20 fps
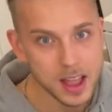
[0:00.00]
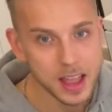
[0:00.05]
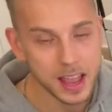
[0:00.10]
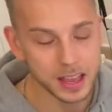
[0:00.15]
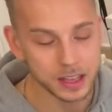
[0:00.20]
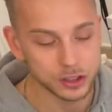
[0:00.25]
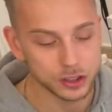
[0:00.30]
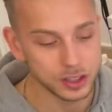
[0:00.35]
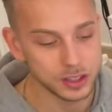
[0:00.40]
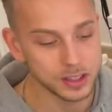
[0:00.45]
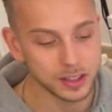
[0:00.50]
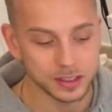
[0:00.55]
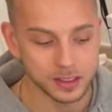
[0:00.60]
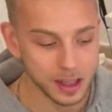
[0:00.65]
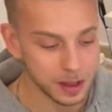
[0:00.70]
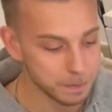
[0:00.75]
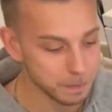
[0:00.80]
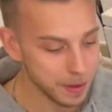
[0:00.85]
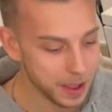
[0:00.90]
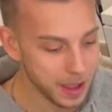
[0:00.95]
and she did
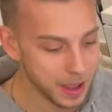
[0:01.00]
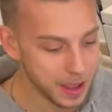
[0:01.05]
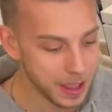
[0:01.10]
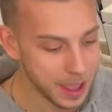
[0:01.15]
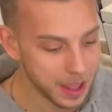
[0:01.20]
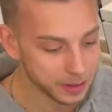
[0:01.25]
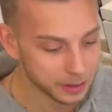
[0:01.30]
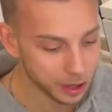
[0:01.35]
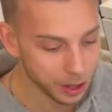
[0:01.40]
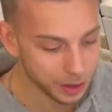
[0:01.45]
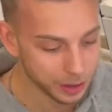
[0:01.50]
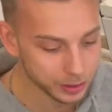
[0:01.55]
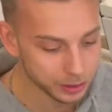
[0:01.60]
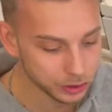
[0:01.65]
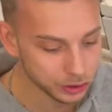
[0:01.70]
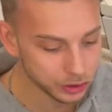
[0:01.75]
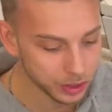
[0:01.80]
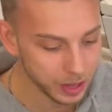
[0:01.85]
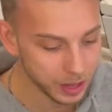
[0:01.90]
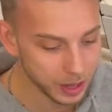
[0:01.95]
not pay hand
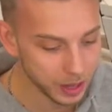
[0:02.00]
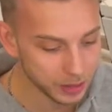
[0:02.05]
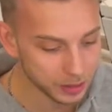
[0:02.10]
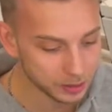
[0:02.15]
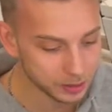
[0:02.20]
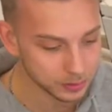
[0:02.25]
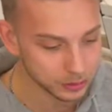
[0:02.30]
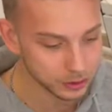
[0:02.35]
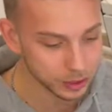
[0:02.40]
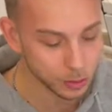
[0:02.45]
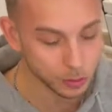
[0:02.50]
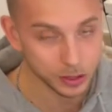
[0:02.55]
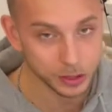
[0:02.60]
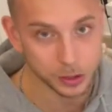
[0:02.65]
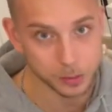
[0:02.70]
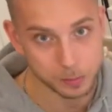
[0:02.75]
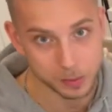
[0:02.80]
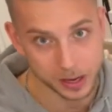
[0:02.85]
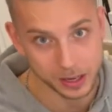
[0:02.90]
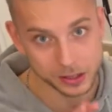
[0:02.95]
luggage and she only
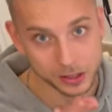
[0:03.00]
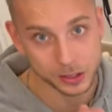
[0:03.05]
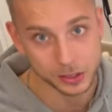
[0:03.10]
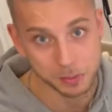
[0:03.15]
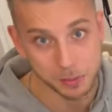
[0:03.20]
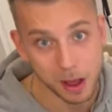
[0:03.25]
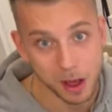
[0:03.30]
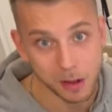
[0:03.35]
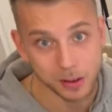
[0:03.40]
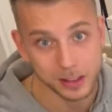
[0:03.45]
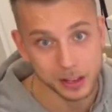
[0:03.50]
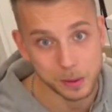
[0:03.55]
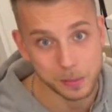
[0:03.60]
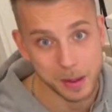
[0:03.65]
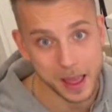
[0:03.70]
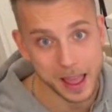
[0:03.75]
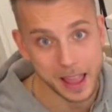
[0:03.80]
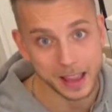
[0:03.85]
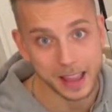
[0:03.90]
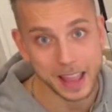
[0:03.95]
could bring a small little
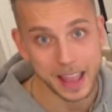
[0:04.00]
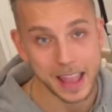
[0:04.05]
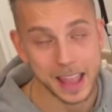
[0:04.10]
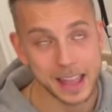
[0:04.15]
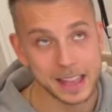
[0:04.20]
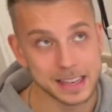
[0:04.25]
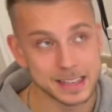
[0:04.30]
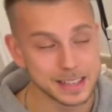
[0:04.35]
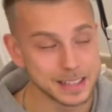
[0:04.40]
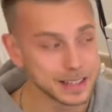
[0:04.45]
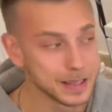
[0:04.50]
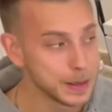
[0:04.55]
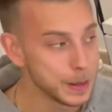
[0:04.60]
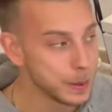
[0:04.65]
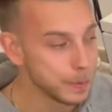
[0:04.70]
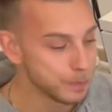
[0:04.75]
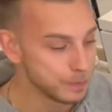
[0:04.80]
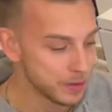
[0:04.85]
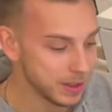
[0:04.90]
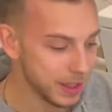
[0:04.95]
bag, and
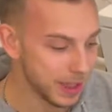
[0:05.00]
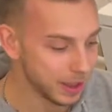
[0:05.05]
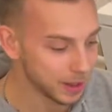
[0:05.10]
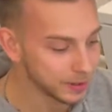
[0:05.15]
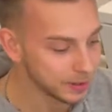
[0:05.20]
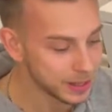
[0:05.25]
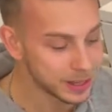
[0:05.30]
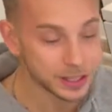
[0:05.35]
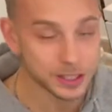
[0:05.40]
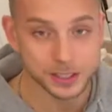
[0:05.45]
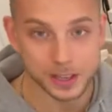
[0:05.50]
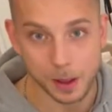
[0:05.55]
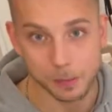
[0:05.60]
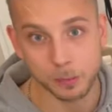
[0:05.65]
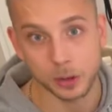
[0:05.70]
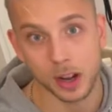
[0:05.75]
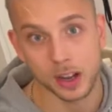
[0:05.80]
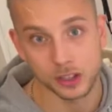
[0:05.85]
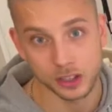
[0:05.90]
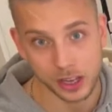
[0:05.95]
yeah, they stopped
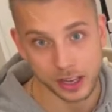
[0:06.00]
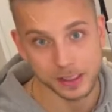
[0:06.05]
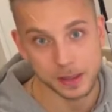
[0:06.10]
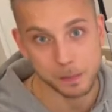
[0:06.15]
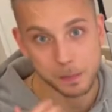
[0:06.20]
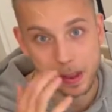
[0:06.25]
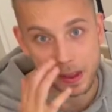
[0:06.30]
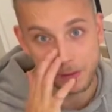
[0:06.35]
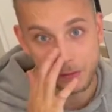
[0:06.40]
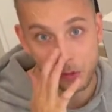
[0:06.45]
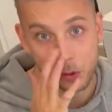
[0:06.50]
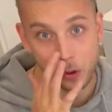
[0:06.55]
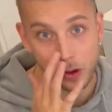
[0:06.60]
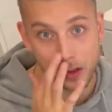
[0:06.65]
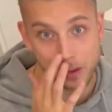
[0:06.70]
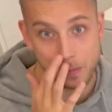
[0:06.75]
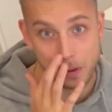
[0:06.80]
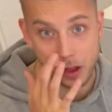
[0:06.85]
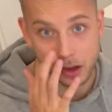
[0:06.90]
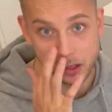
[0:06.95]
her and she had to pay
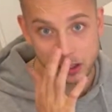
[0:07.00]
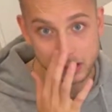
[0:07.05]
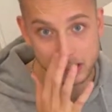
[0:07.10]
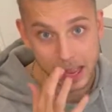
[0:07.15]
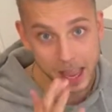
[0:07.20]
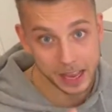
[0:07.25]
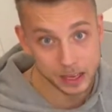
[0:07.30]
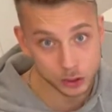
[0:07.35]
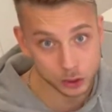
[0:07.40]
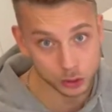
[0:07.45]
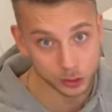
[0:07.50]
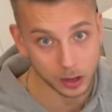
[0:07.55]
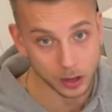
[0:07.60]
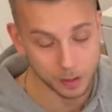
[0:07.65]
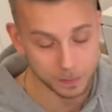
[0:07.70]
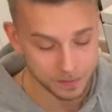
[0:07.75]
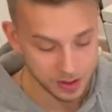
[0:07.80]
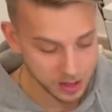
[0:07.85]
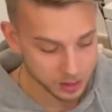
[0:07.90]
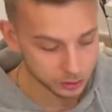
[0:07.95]
$40
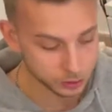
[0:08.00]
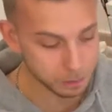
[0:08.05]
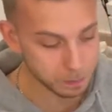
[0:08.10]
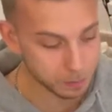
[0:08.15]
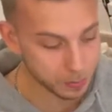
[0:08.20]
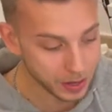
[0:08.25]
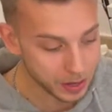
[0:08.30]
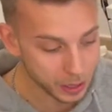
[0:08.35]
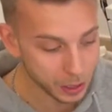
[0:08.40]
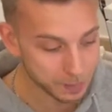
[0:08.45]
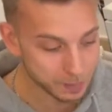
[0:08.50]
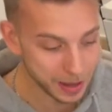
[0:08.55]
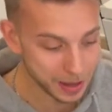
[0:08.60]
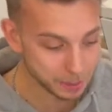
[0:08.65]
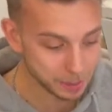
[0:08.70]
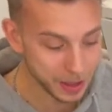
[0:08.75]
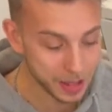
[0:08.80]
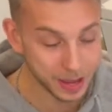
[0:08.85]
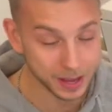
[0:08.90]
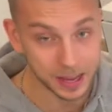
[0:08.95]
extra to bring her
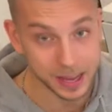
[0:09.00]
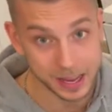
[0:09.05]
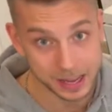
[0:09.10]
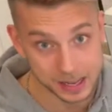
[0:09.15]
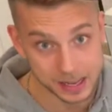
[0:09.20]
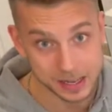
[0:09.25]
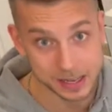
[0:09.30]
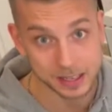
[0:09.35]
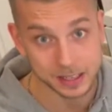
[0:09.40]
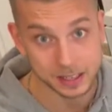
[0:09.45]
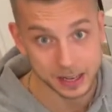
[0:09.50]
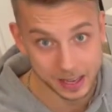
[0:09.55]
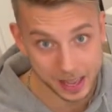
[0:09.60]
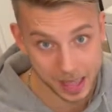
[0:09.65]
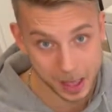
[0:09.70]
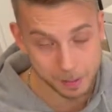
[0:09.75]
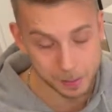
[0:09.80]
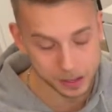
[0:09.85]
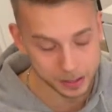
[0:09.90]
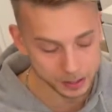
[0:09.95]
backpack in the
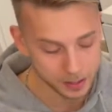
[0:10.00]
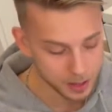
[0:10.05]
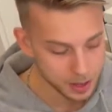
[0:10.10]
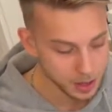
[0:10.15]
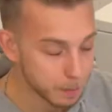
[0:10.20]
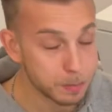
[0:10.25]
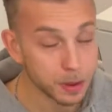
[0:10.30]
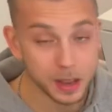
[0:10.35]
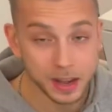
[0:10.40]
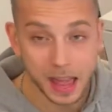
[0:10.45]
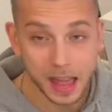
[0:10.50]
cabin. But